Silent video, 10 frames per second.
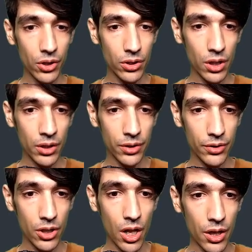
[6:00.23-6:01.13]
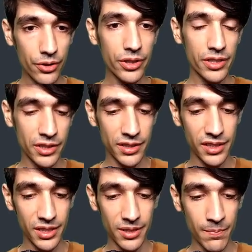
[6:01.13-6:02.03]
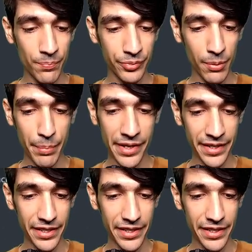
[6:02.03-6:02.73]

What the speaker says: color is the pink